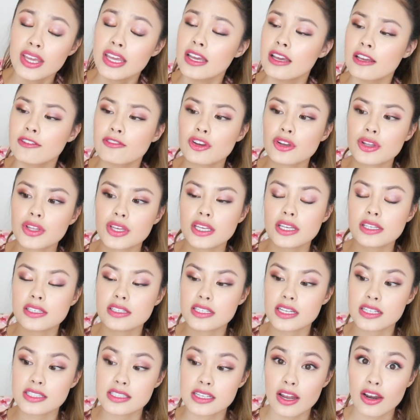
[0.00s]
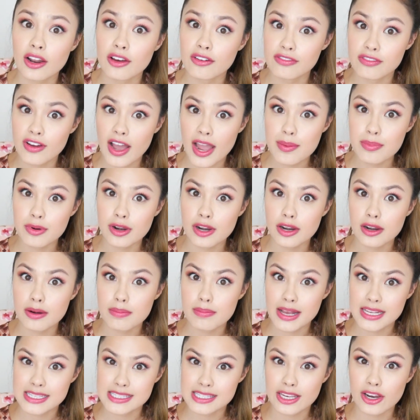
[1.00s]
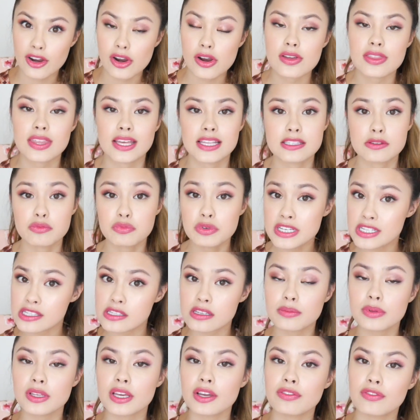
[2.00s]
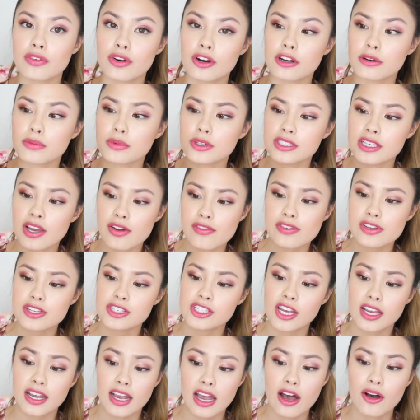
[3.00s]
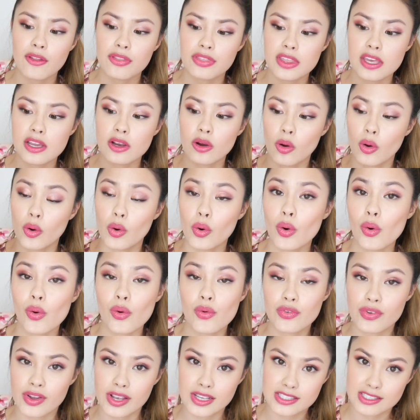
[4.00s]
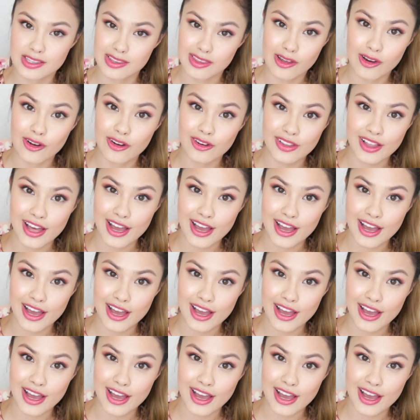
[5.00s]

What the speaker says: if you're looking to test out a fiber mascara that's reasonably affordable, definitely check out the Curl Fix Long